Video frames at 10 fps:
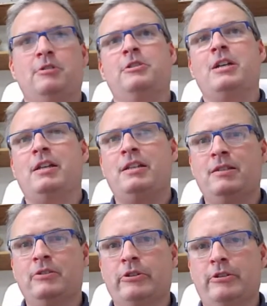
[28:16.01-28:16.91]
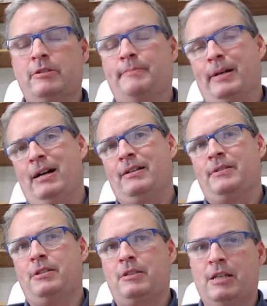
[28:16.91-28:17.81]
You got an insert in the
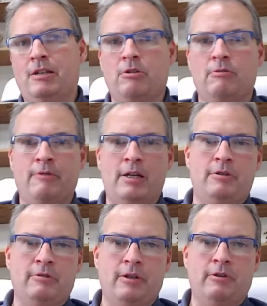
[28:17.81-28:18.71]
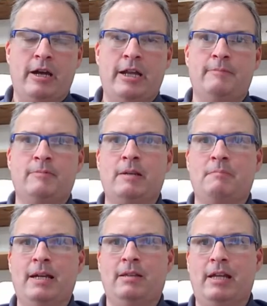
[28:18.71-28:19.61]
box that they can go find your other items.
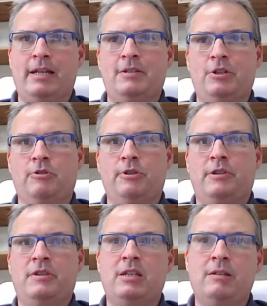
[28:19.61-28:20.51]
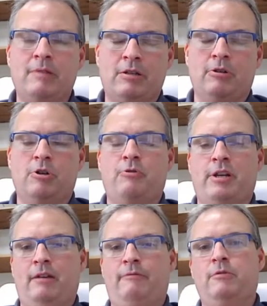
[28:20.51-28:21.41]
They might like, the theme that you're
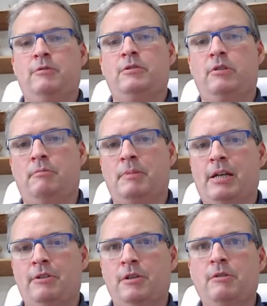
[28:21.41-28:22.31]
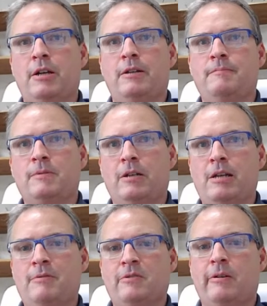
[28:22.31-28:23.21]
going after, and so they'll buy your other items
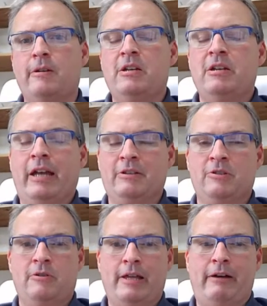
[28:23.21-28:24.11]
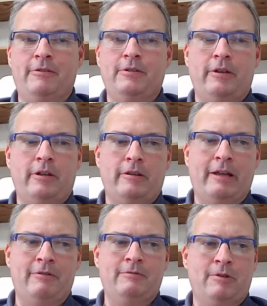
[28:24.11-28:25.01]
on Amazon. And so that
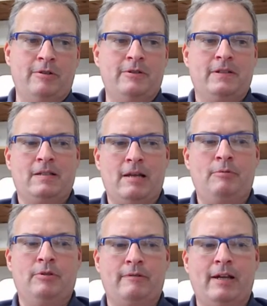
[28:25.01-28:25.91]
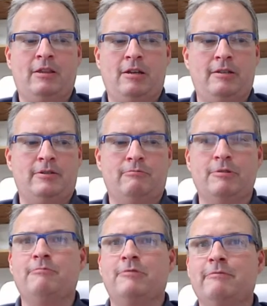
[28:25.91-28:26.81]
was one of those examples that I thought is a
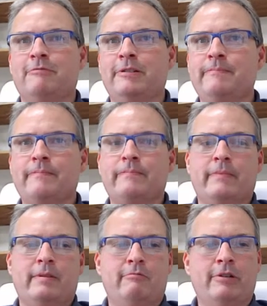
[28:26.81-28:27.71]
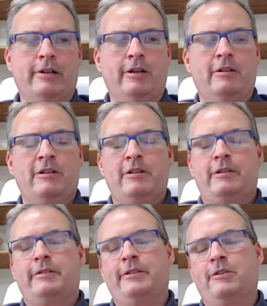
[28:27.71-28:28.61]
win-win-win, where
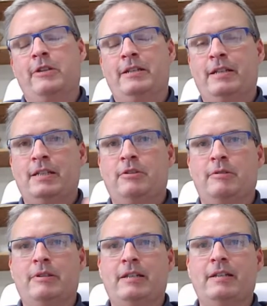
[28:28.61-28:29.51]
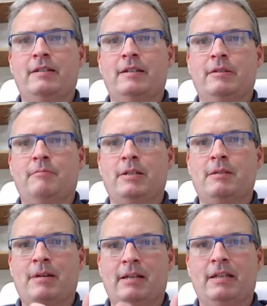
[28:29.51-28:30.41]
they did get their
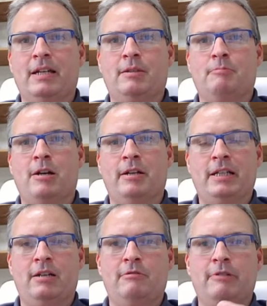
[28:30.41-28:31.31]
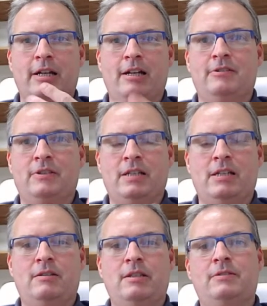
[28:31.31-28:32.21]
money back, they got the product out of the warehouse, and
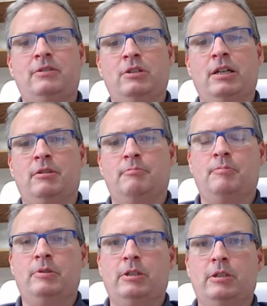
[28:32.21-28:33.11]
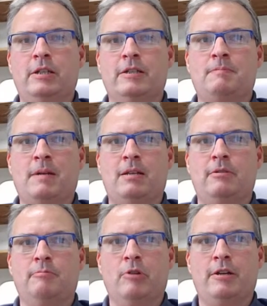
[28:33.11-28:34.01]
they still got to
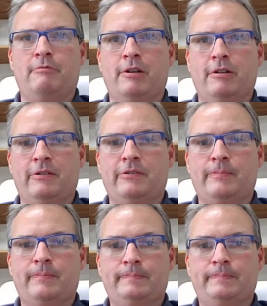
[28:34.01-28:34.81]
expand the brand awareness.